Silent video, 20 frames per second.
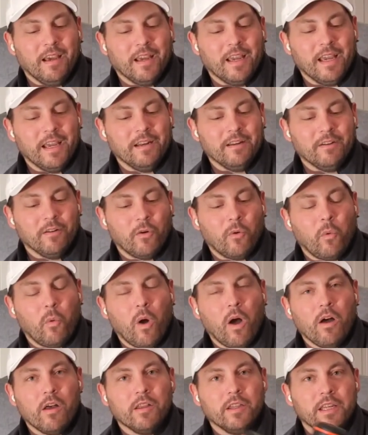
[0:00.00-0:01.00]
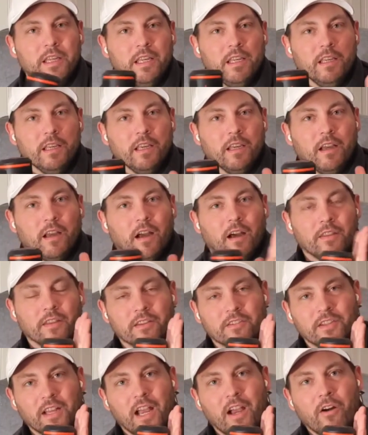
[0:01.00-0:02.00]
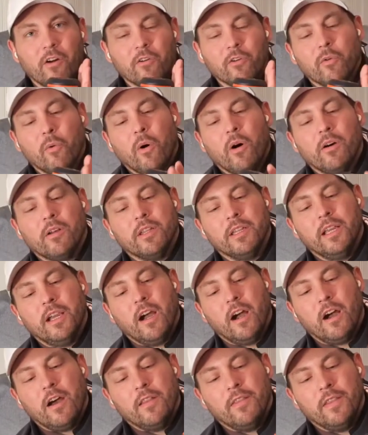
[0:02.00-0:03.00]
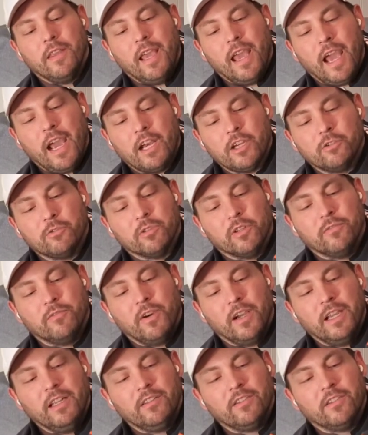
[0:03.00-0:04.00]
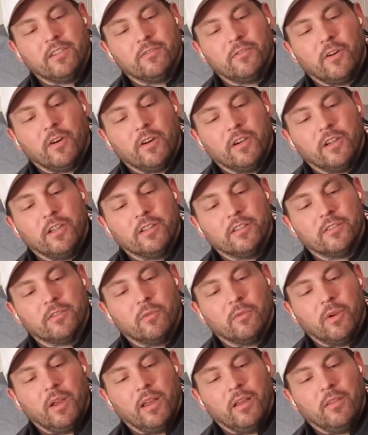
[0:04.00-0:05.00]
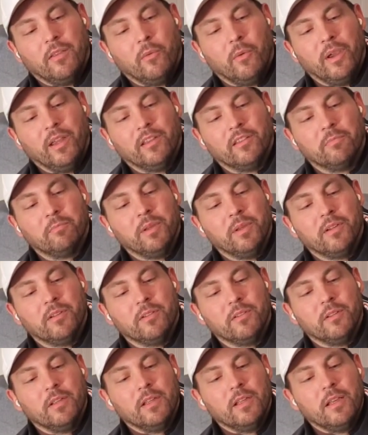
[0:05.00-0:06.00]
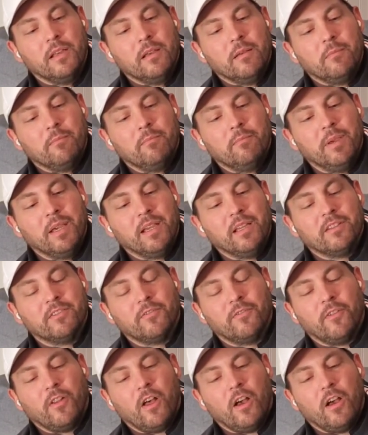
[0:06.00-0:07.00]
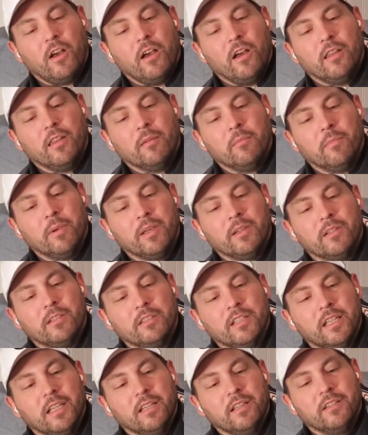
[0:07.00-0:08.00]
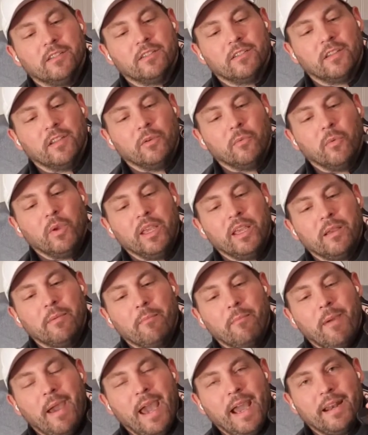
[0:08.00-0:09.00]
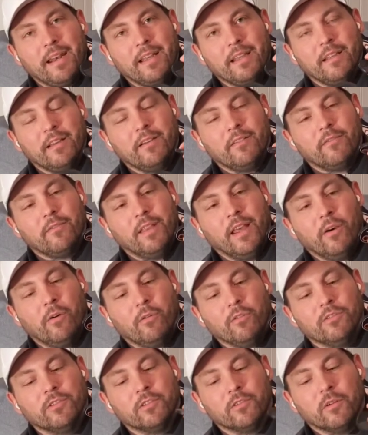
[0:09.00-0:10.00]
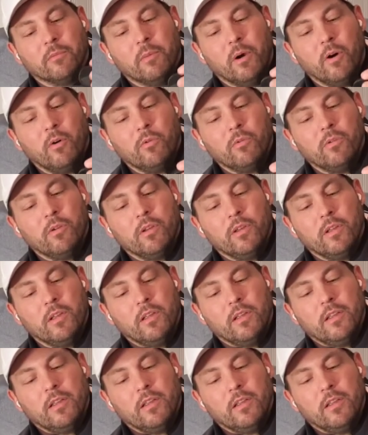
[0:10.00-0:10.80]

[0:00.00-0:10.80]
again, quality on the sound, quality on the actual device as far as the way it's built. Biggest flaw on the build is the weak magnet that holds the remote.